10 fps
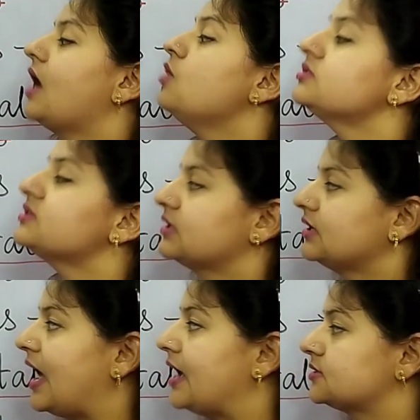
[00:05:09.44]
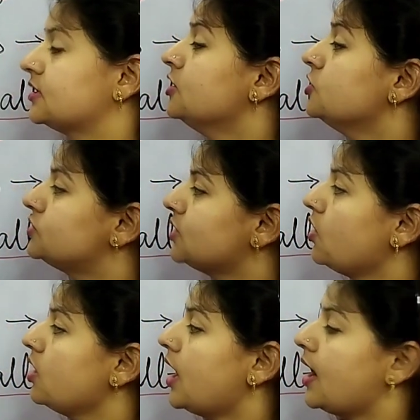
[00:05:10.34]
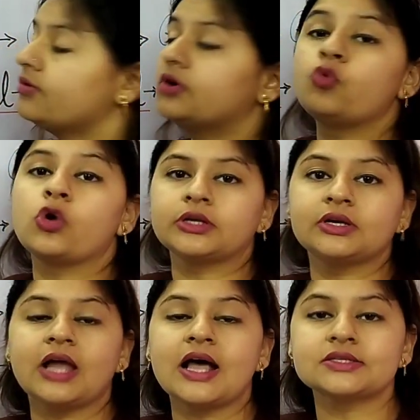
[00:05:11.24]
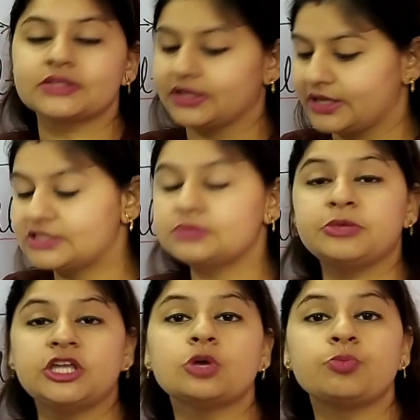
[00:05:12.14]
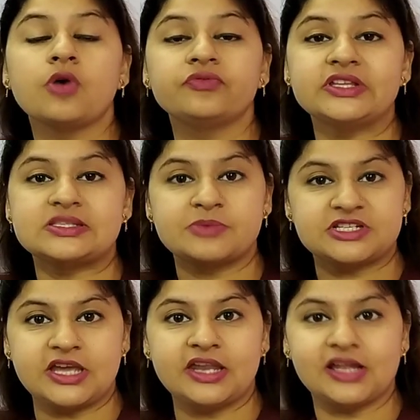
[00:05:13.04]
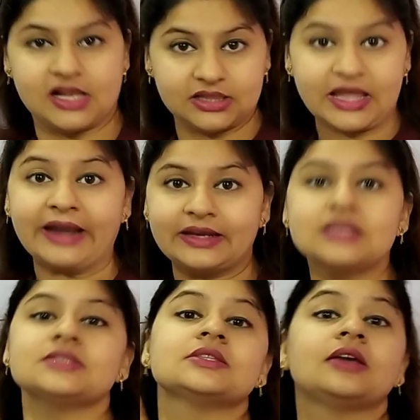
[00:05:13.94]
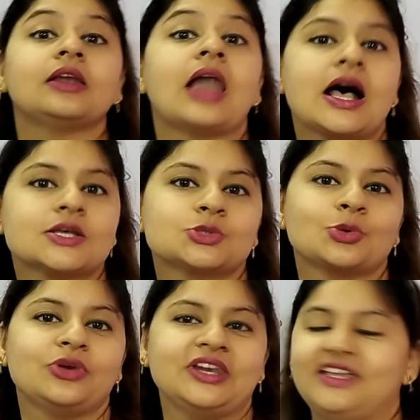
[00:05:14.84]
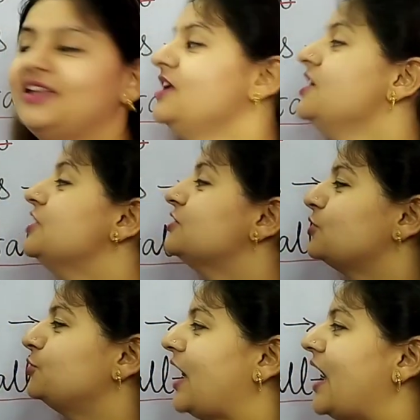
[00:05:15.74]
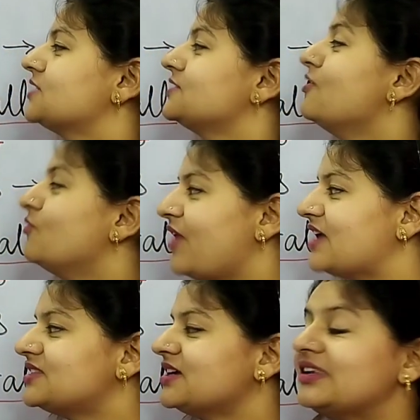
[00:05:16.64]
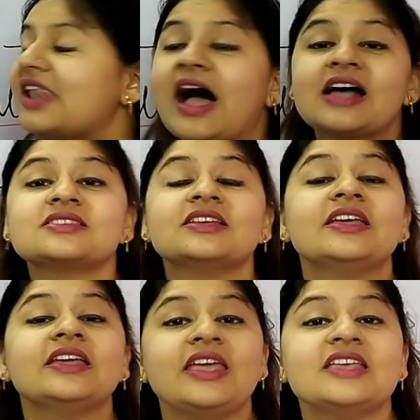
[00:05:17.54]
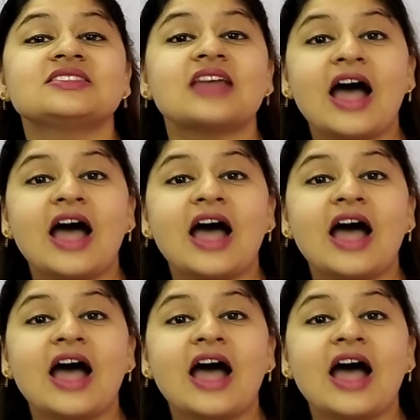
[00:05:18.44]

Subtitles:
aus Glas. So our water glass is made up of this material, that is glass only. So das Wasserglas ist